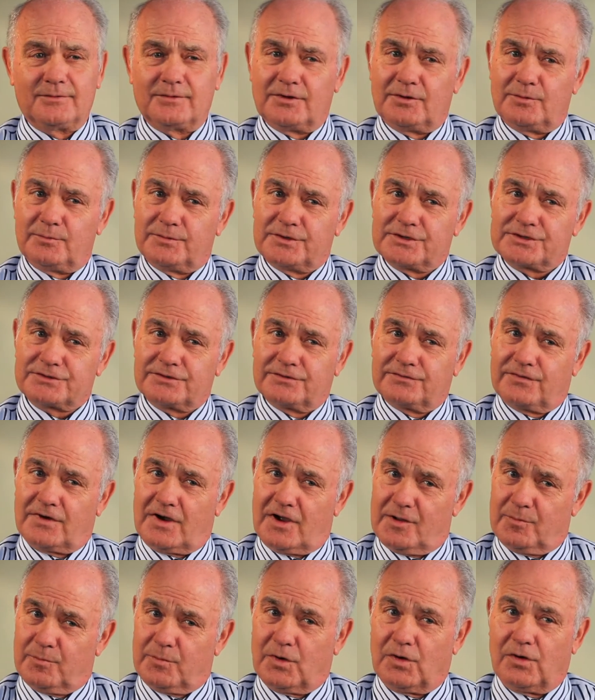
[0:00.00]
Well, Mr.
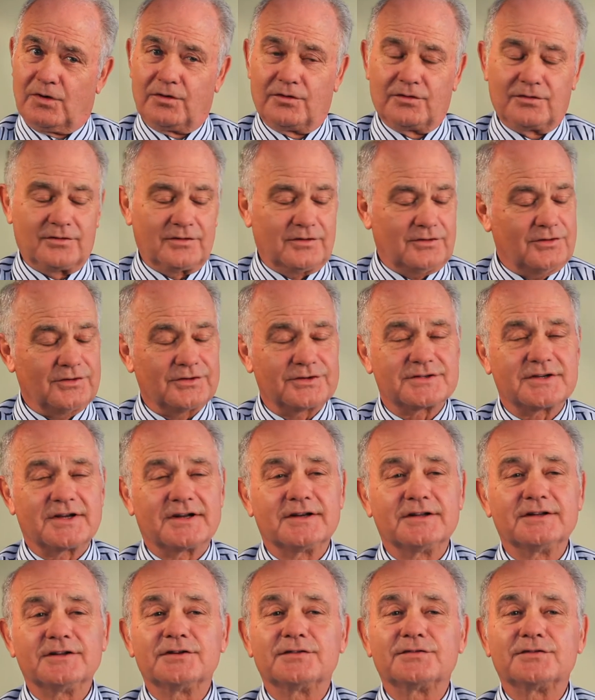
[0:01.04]
Falbo looks
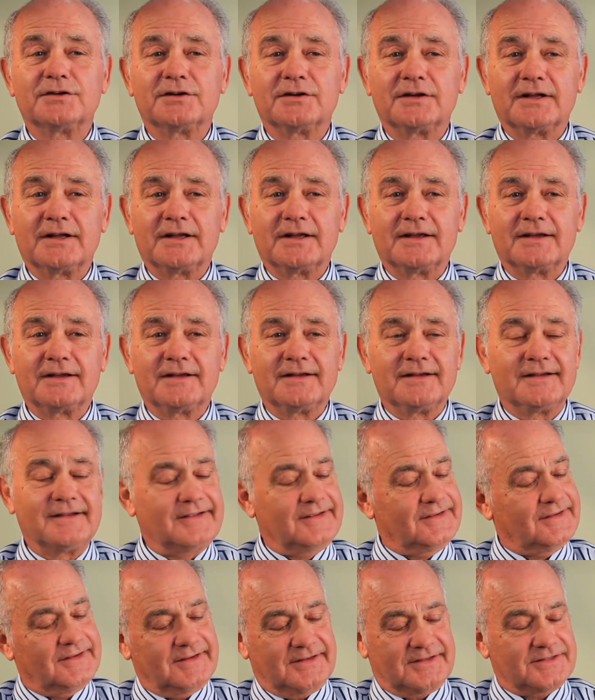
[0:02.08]
at it differently.
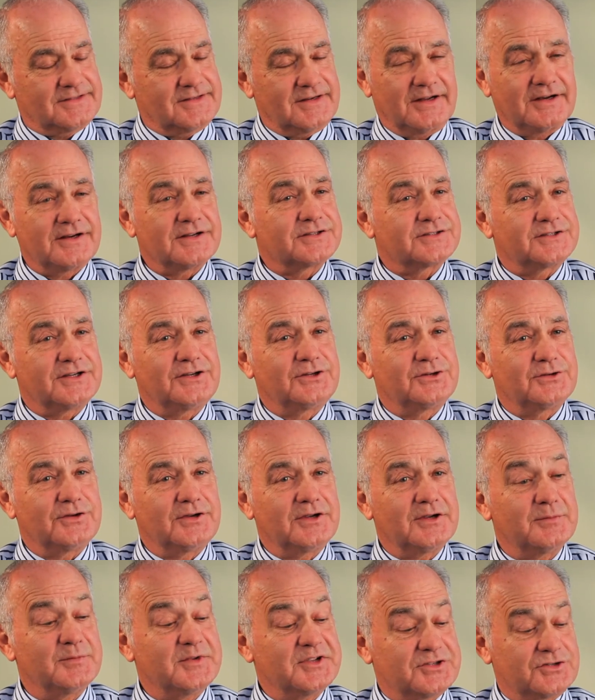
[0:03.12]
It's not a seed
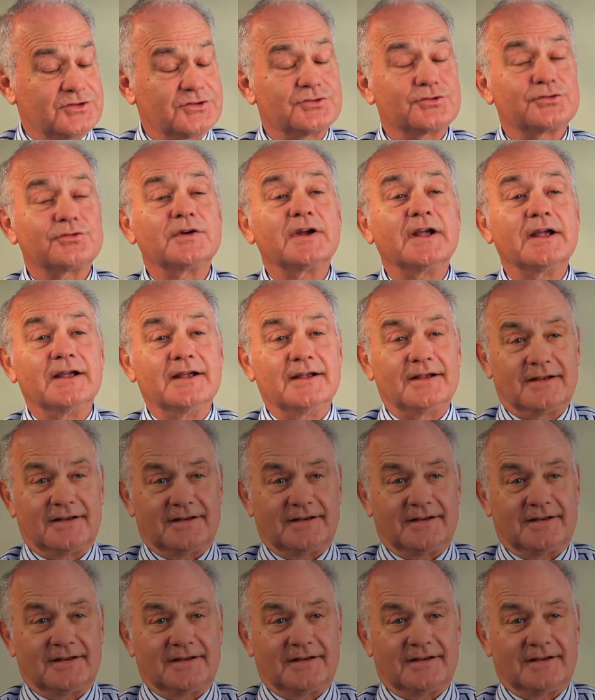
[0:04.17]
to him, it's a tree.